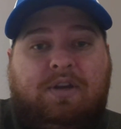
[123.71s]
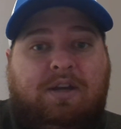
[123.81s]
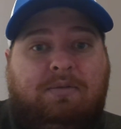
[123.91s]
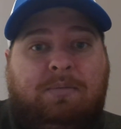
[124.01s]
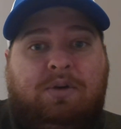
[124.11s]
They
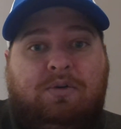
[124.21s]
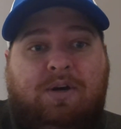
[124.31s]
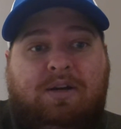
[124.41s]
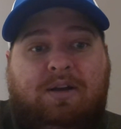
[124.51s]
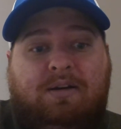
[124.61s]
give him a new
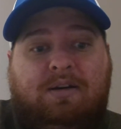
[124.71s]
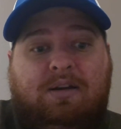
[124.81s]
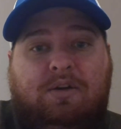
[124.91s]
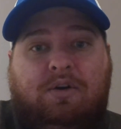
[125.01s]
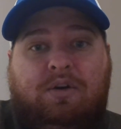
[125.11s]

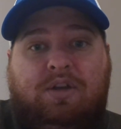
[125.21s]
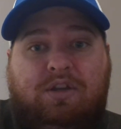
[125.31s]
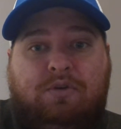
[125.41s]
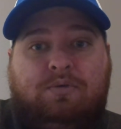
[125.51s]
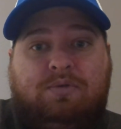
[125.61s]
identity called
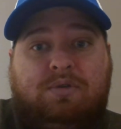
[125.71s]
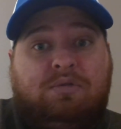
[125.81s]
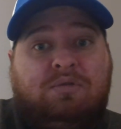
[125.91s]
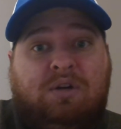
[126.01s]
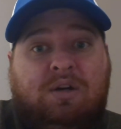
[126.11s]
Hughes,
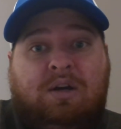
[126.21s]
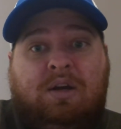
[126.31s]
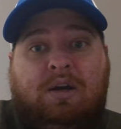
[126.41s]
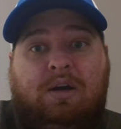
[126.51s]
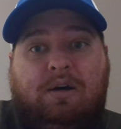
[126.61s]

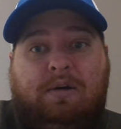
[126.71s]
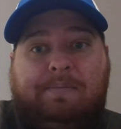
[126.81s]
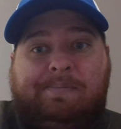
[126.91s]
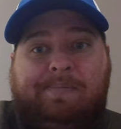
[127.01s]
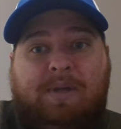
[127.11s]

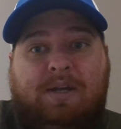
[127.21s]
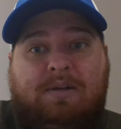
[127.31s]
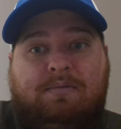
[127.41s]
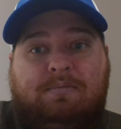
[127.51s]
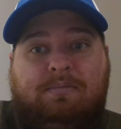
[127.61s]

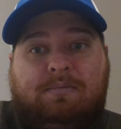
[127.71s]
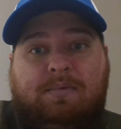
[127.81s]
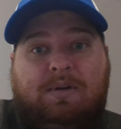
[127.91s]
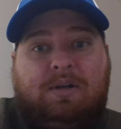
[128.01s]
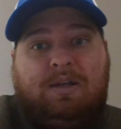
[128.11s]
and
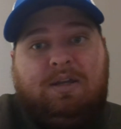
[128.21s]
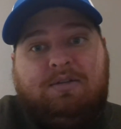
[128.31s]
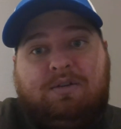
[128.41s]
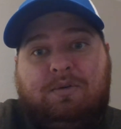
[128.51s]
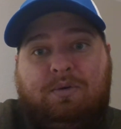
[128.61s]
he's
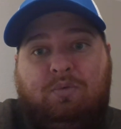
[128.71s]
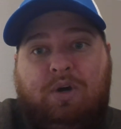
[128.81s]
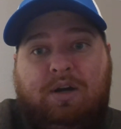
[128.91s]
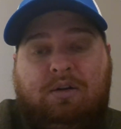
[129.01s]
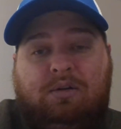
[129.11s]
doing
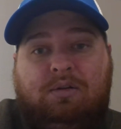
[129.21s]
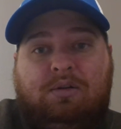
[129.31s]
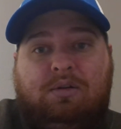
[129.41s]
well